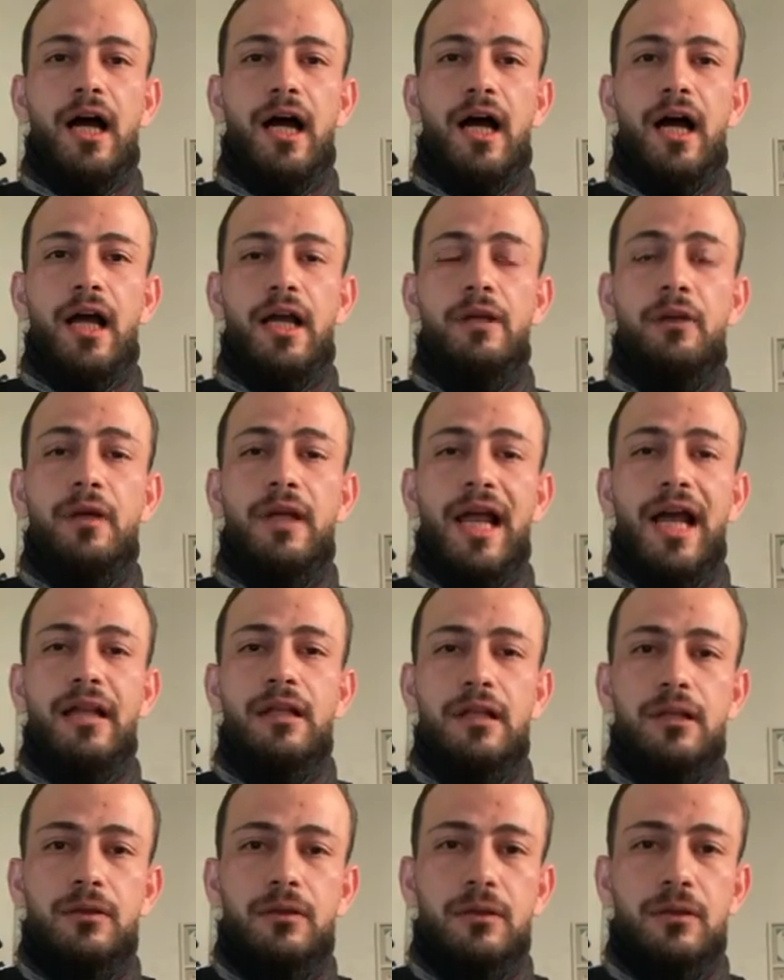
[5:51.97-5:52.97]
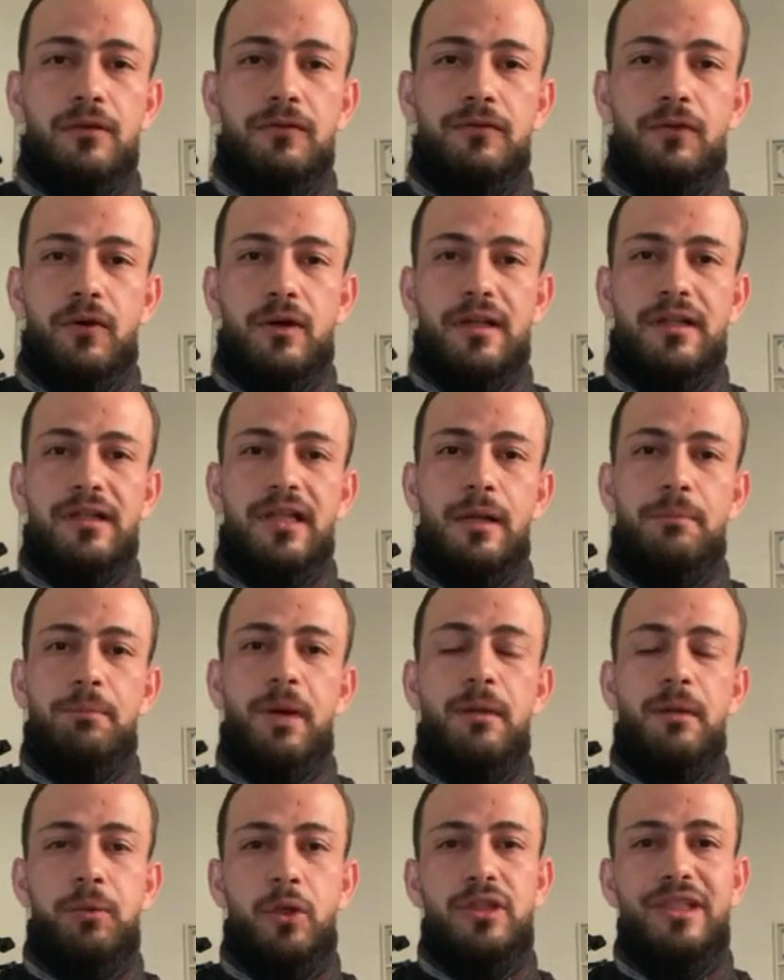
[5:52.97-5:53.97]
You can go for the
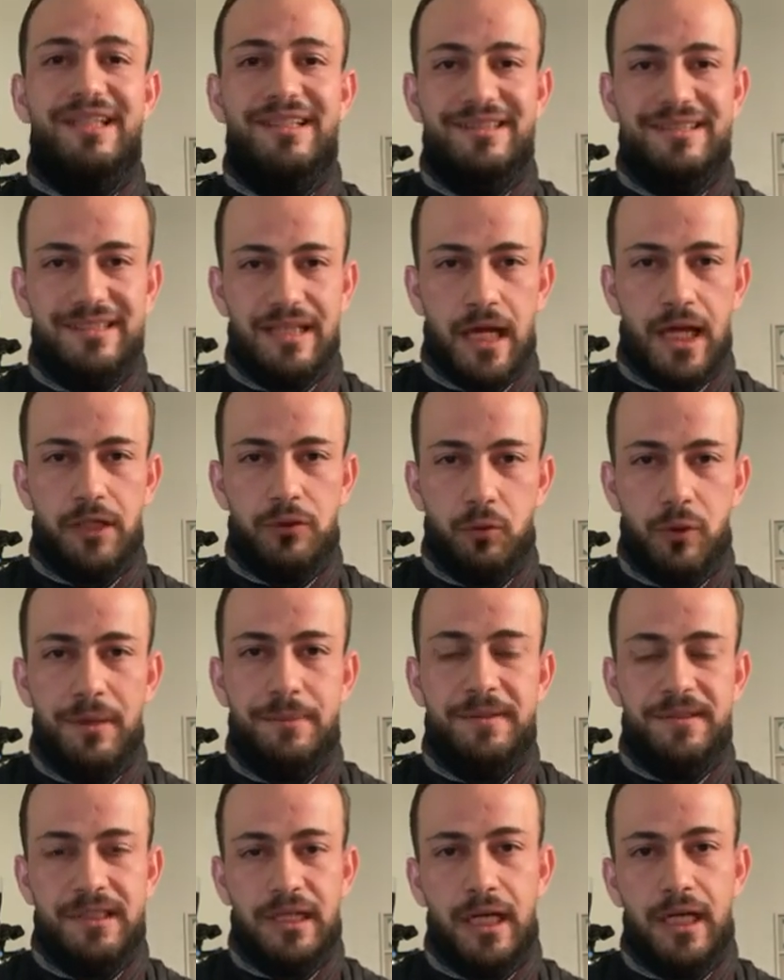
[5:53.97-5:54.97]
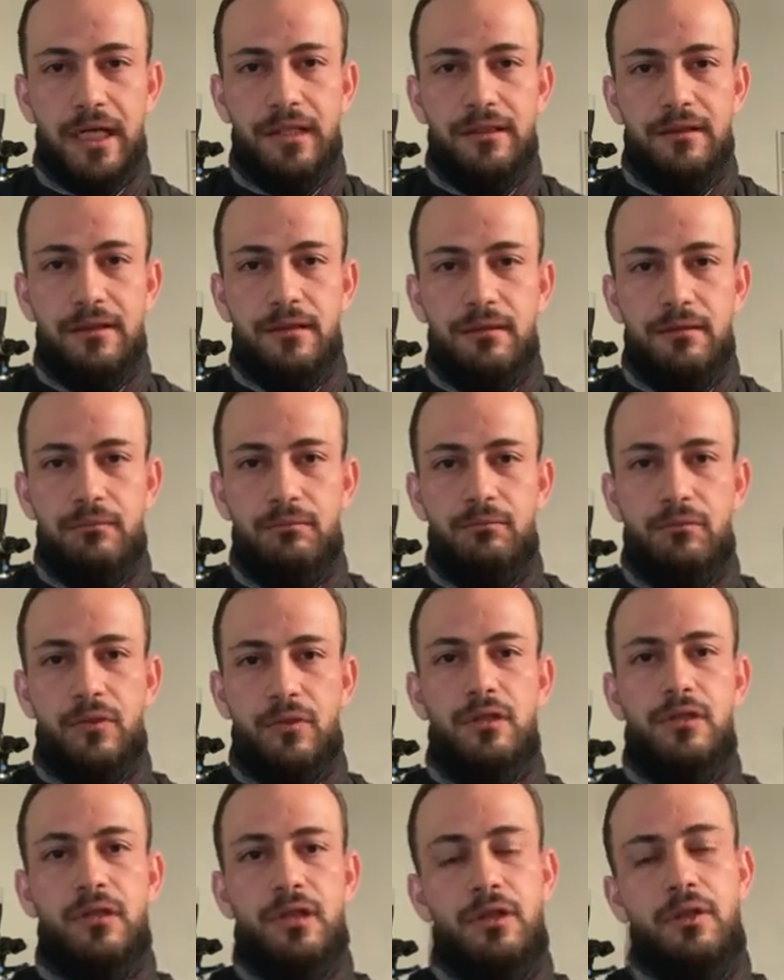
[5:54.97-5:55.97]
Pulpotec site website.
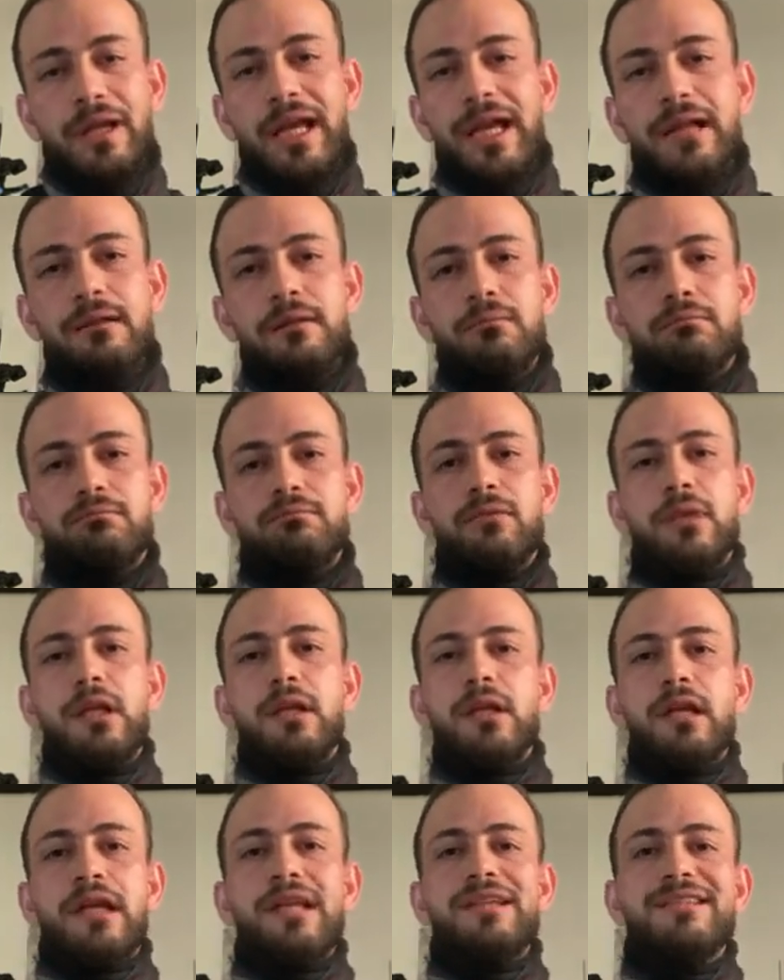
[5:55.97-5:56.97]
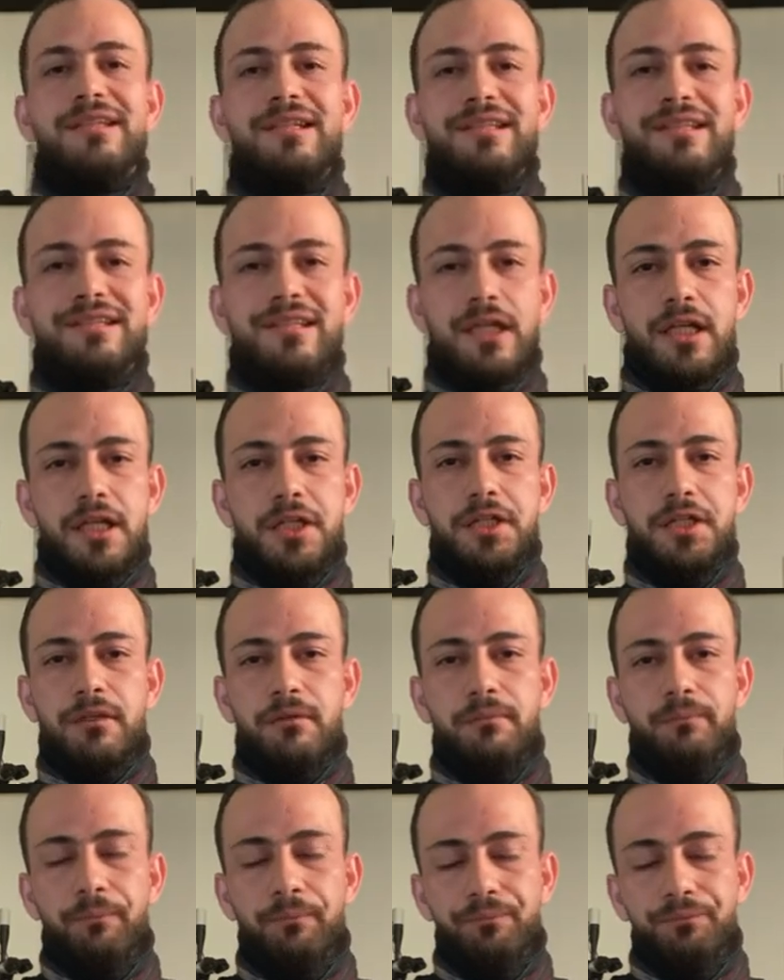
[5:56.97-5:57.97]
You can easily search
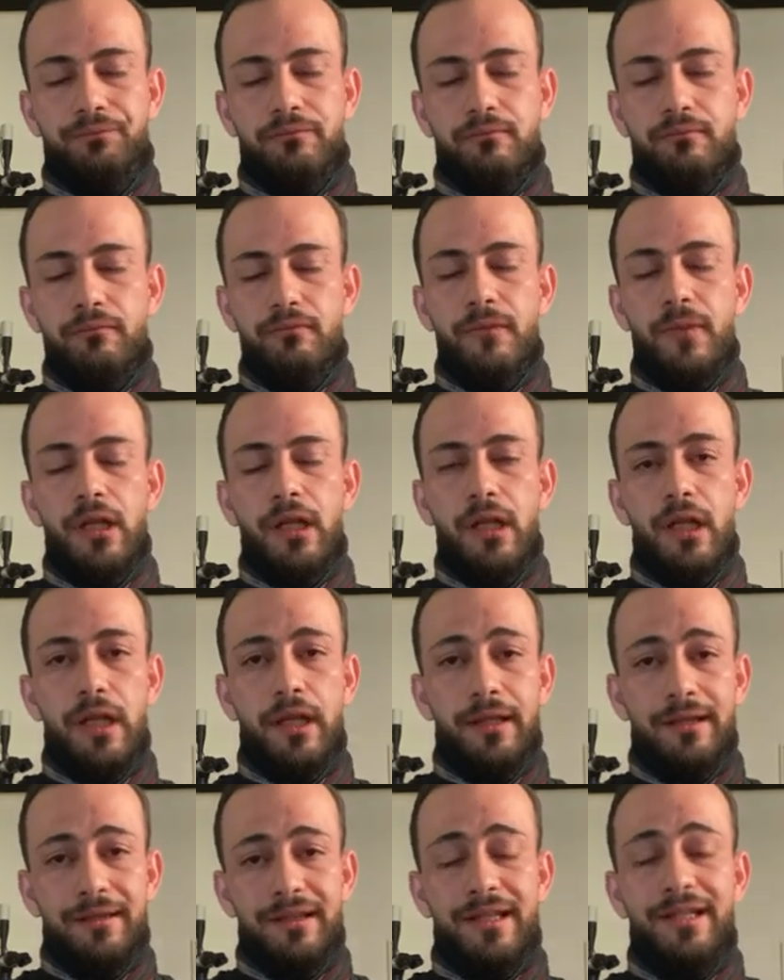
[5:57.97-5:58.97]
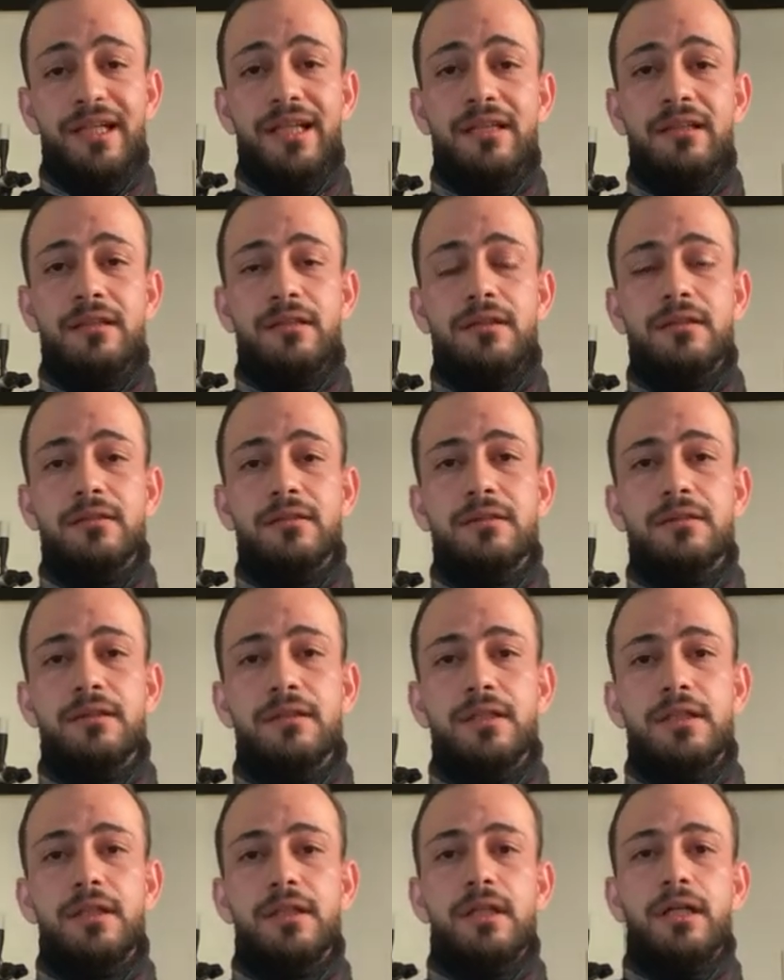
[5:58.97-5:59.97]
in the net,
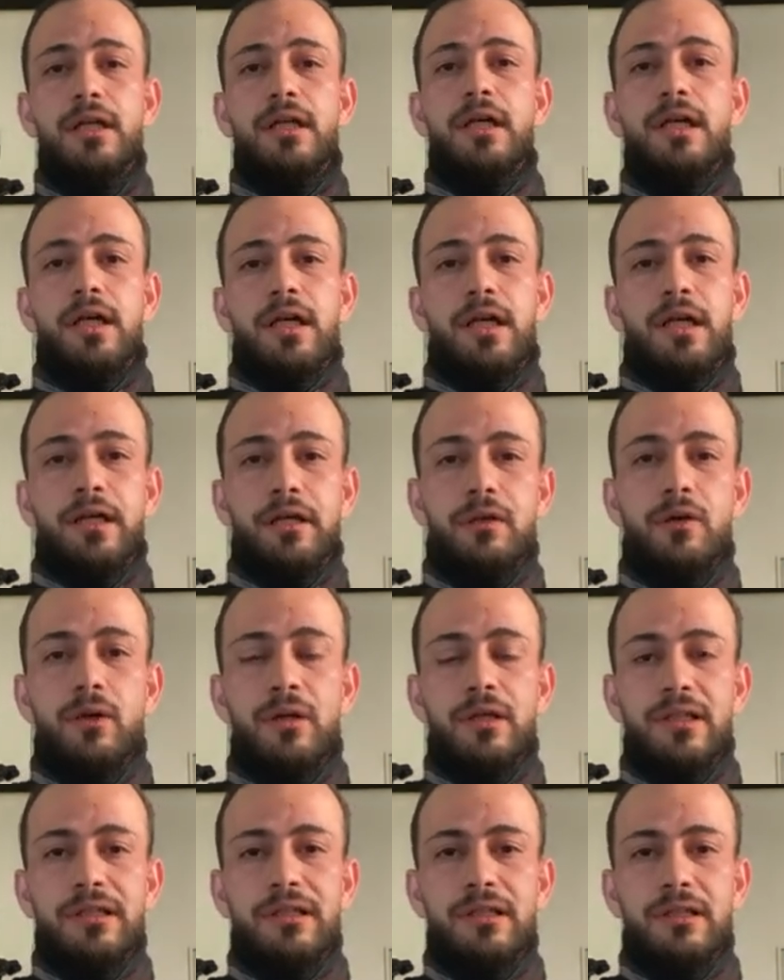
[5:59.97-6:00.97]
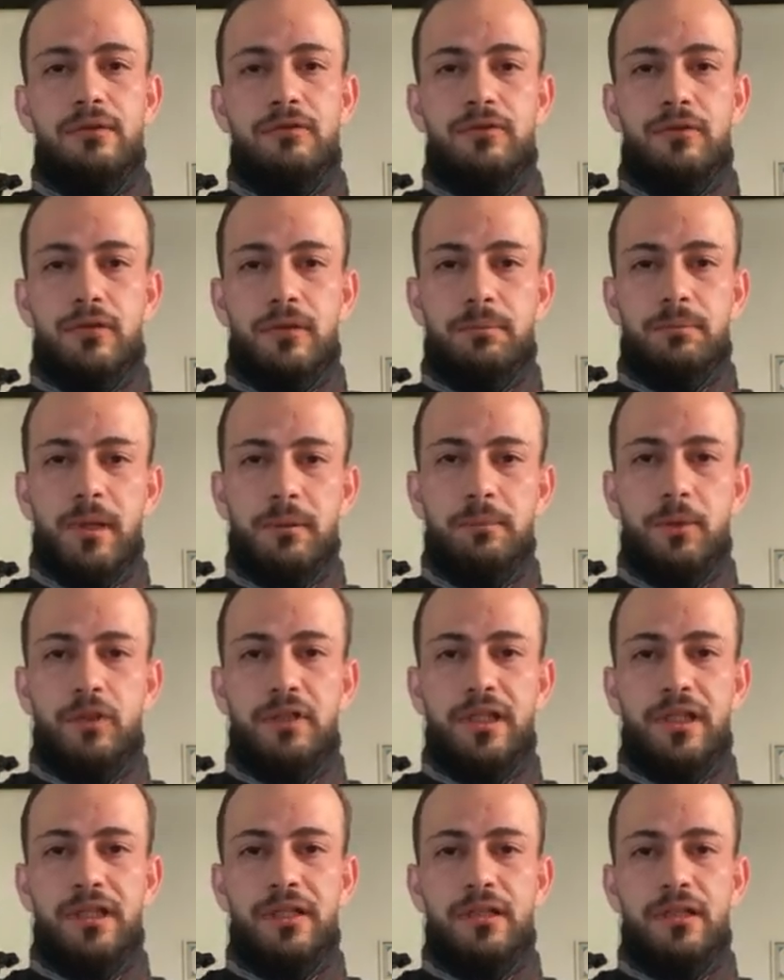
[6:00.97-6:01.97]
in Google for
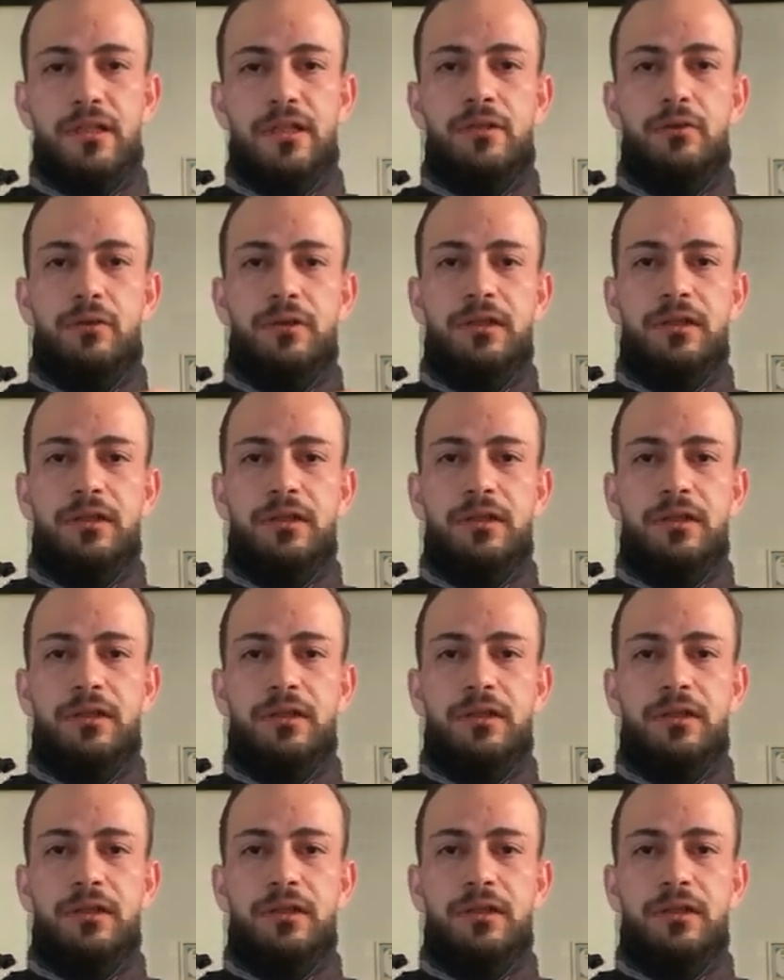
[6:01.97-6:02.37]
Pulpotec. It will